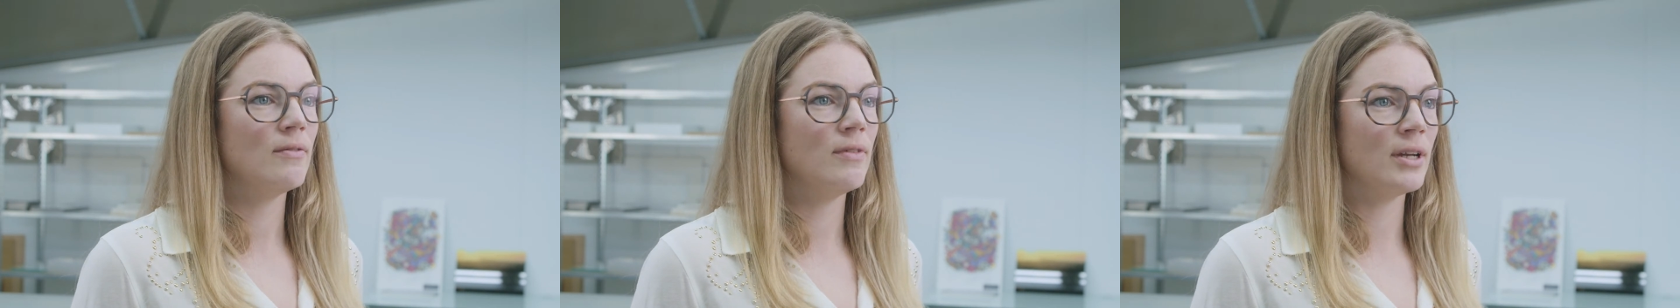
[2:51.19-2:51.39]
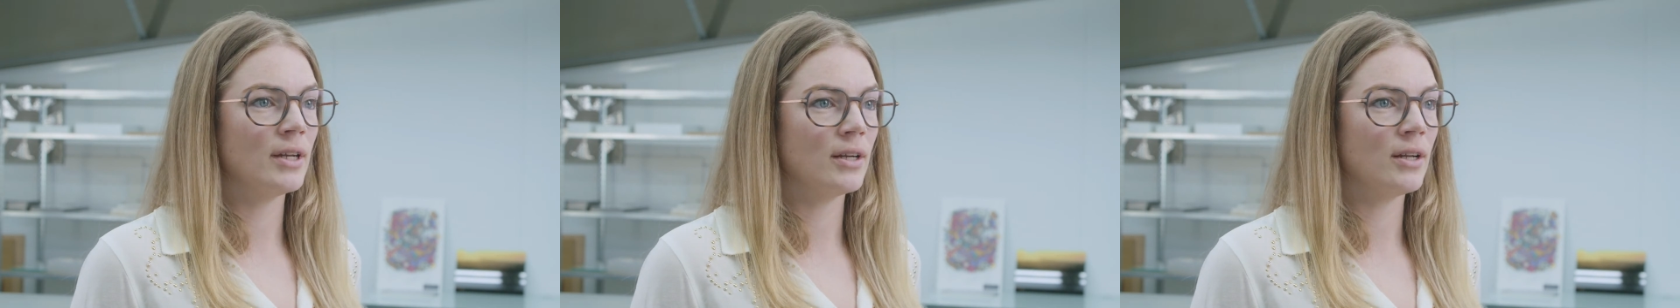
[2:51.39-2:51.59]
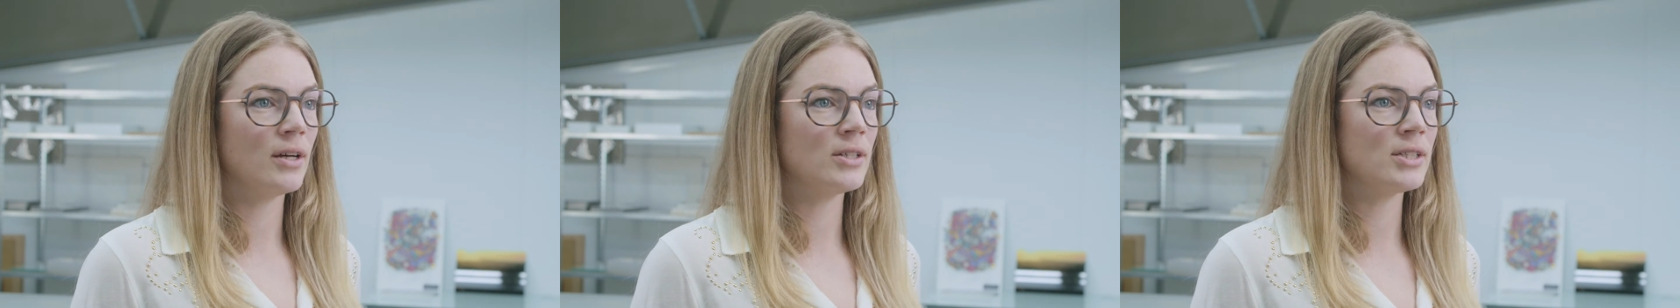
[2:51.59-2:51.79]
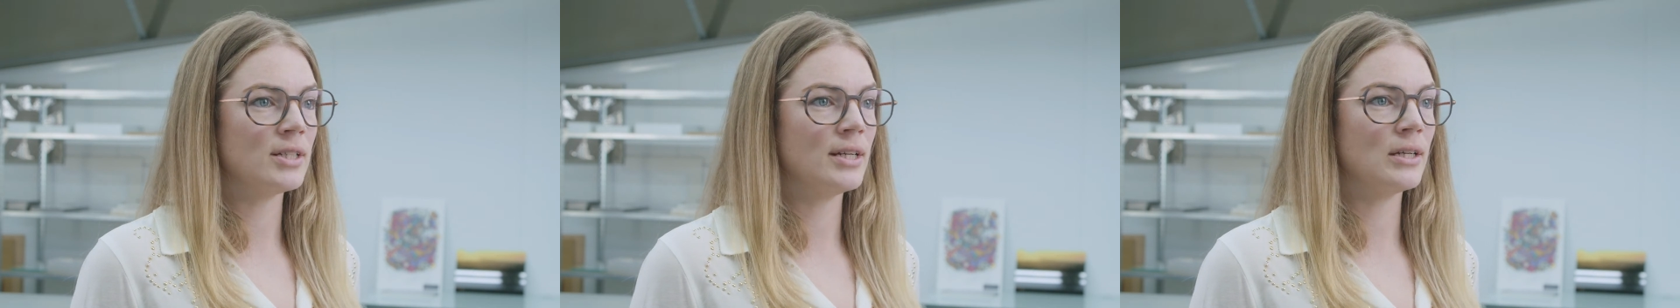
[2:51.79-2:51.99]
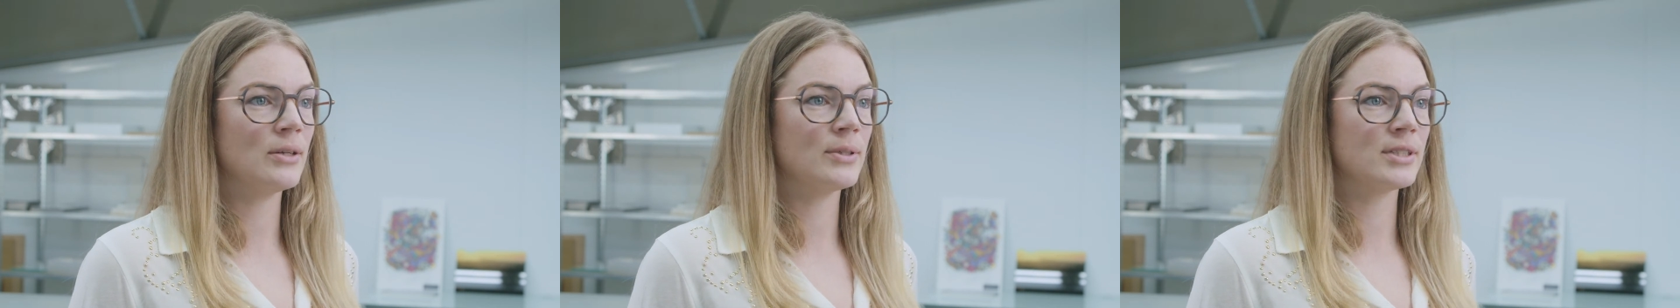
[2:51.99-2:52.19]
When the last
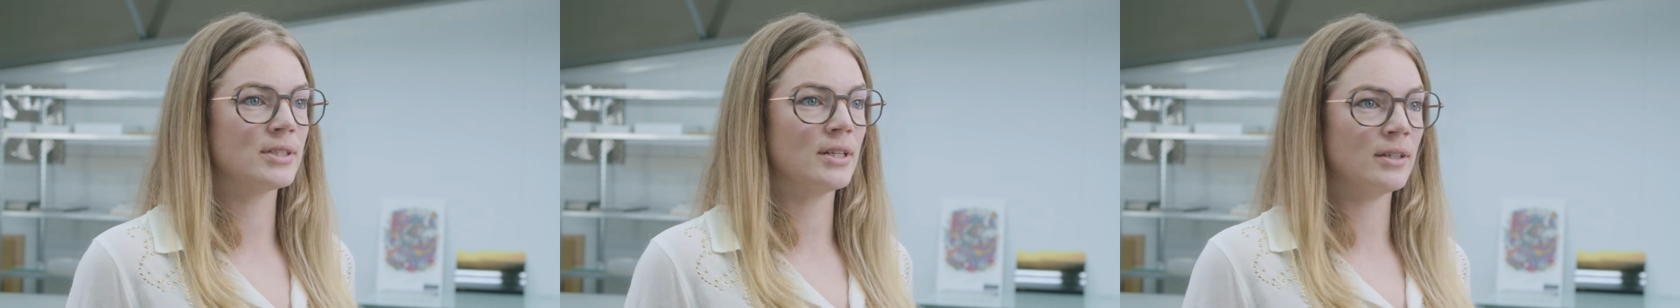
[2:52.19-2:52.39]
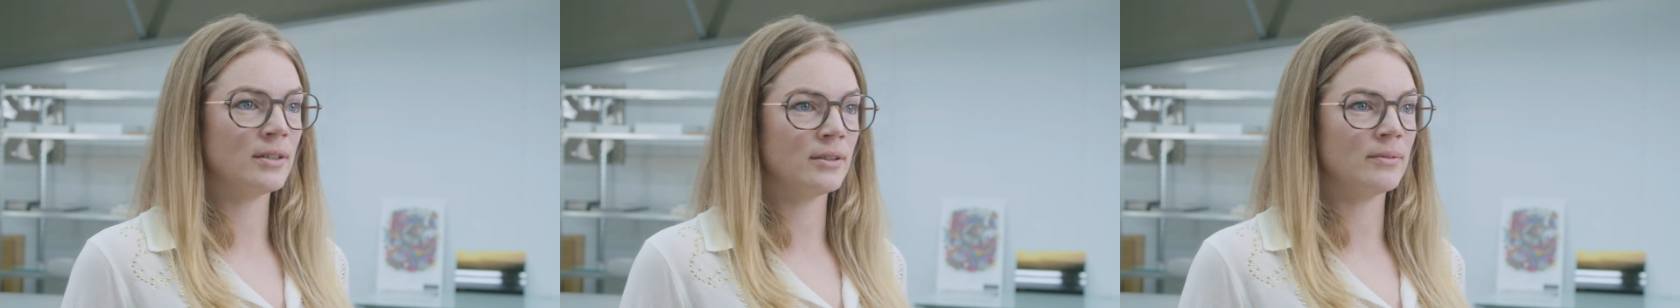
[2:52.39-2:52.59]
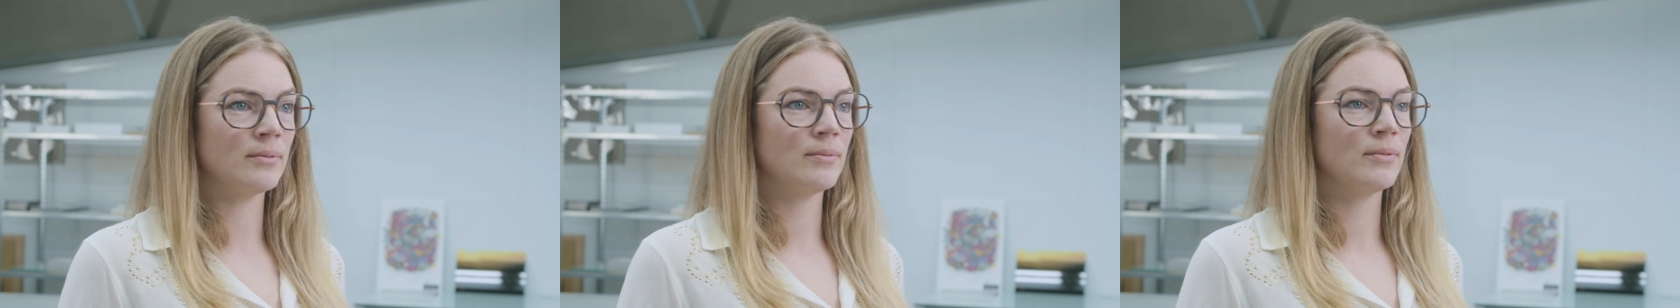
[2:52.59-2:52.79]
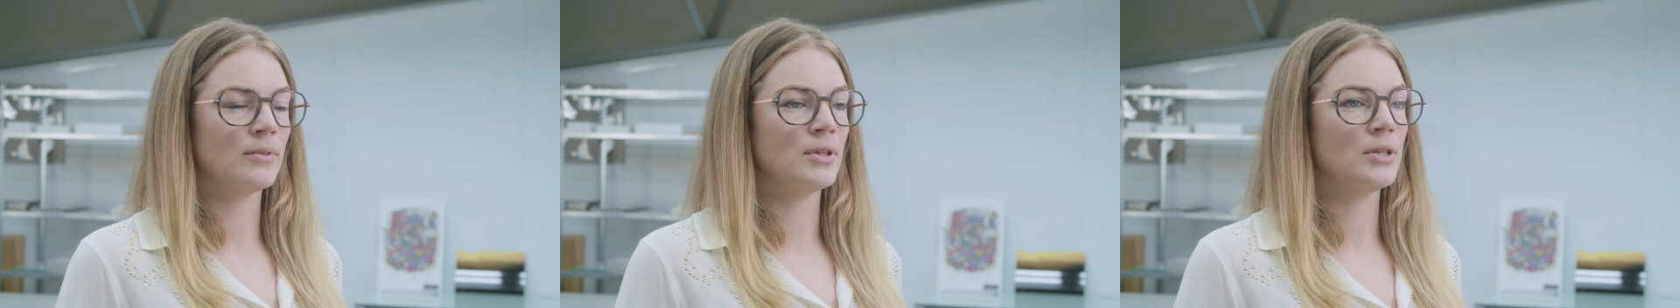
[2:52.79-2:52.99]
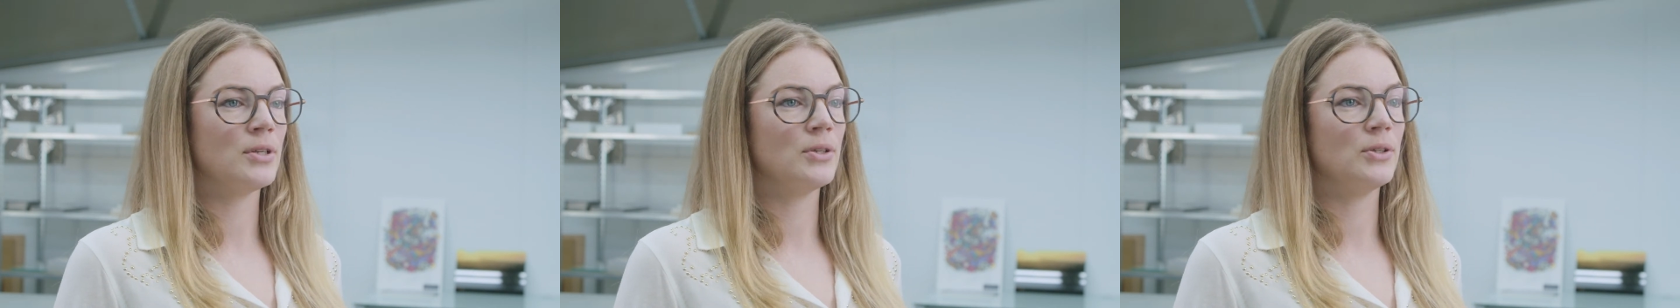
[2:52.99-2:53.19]
layer is done,
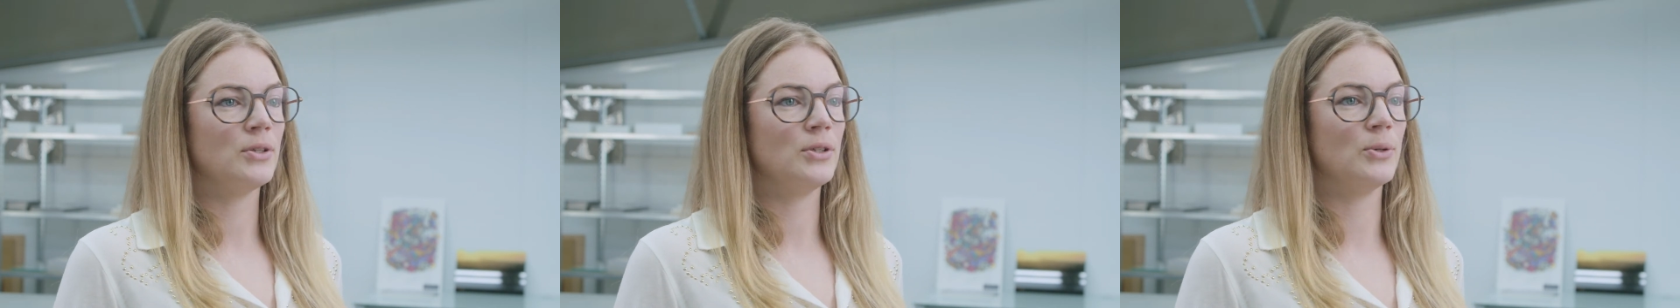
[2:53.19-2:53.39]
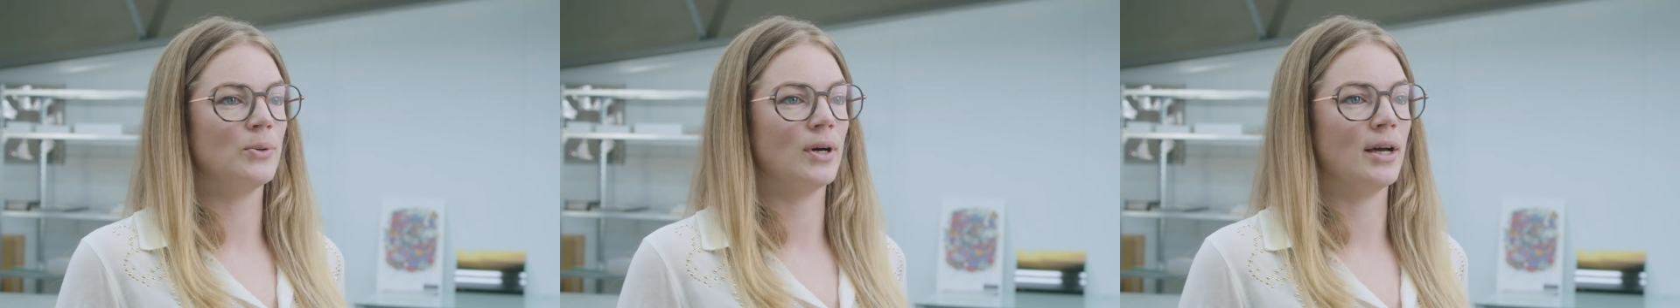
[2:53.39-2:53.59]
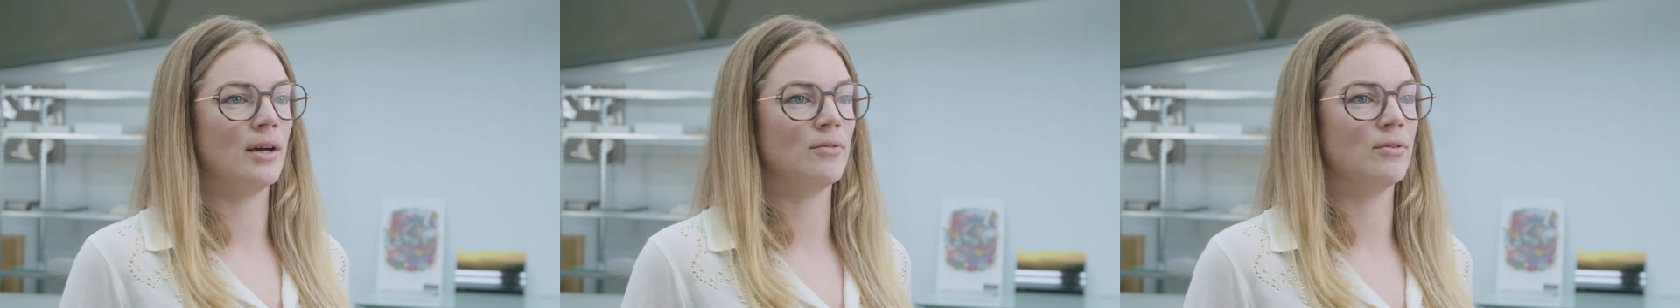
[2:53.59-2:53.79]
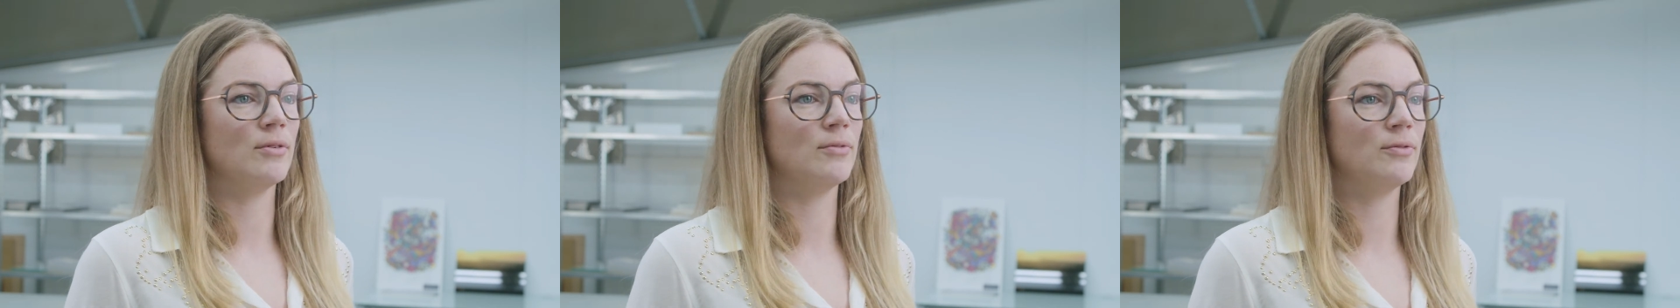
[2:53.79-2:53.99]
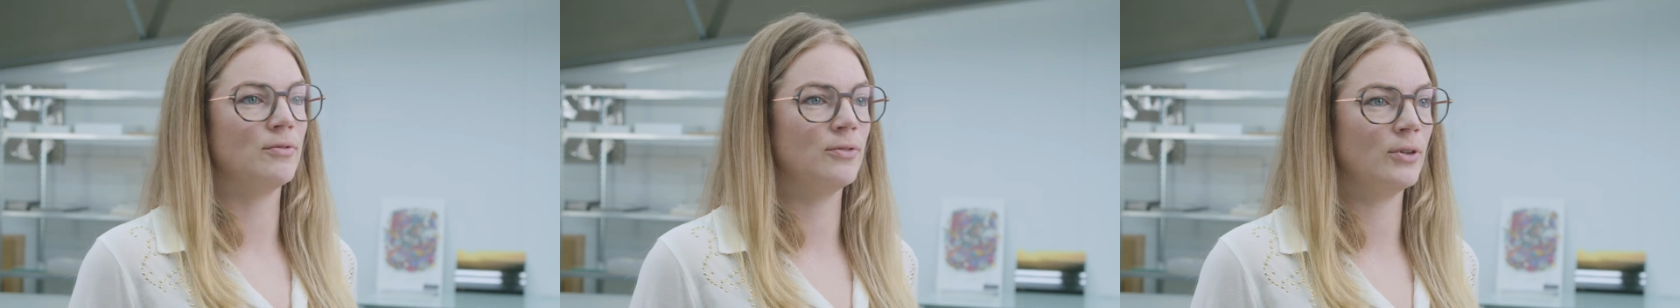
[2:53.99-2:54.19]
you will have a
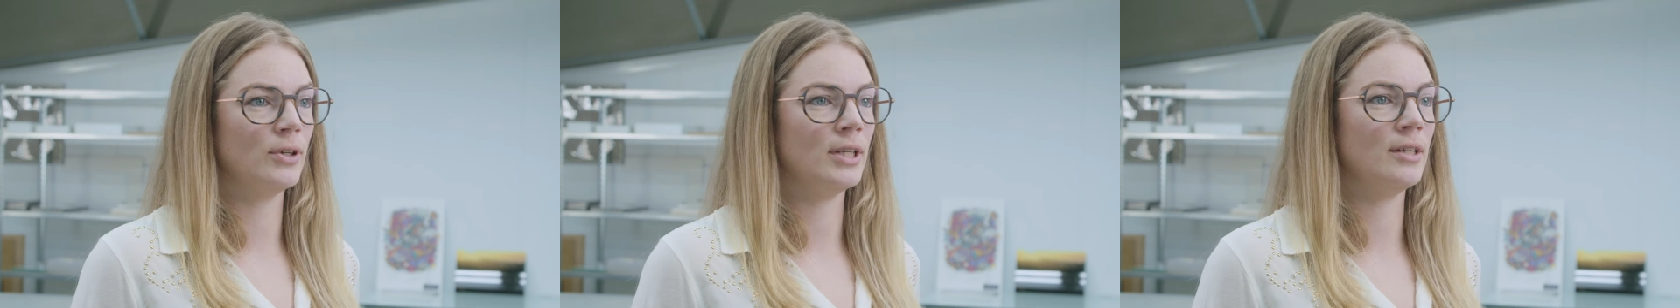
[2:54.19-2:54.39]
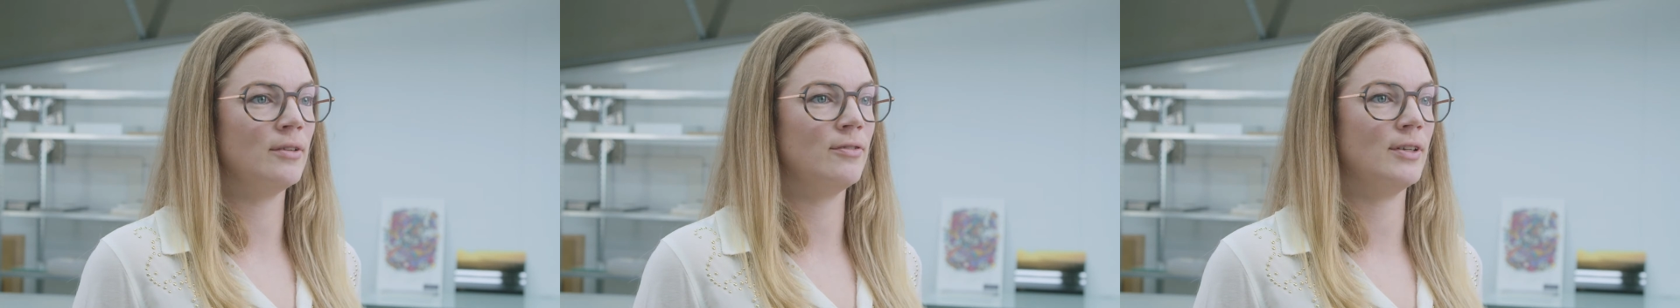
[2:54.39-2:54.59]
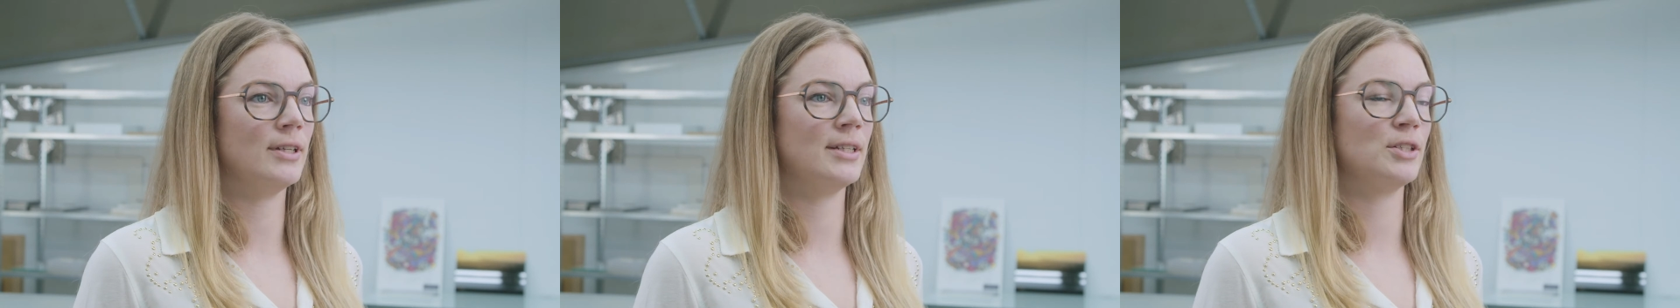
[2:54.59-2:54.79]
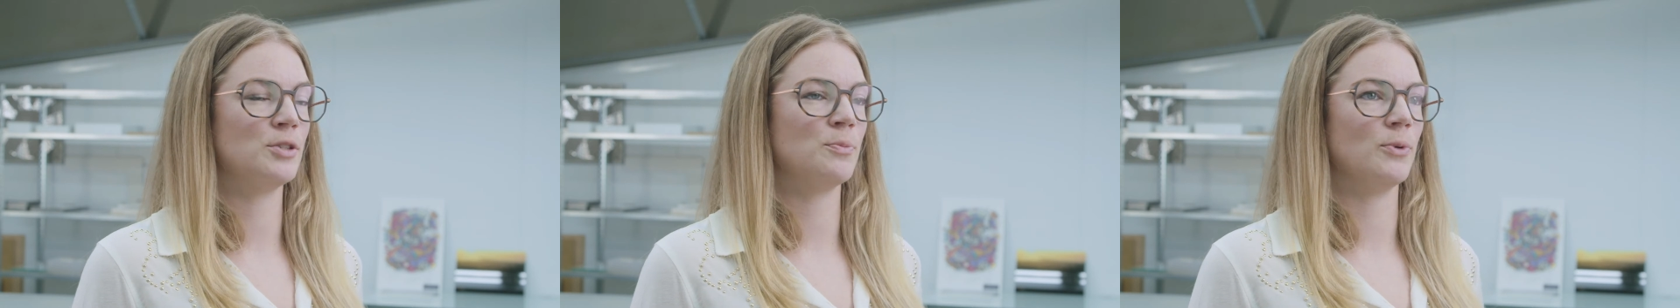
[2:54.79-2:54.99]
fully finished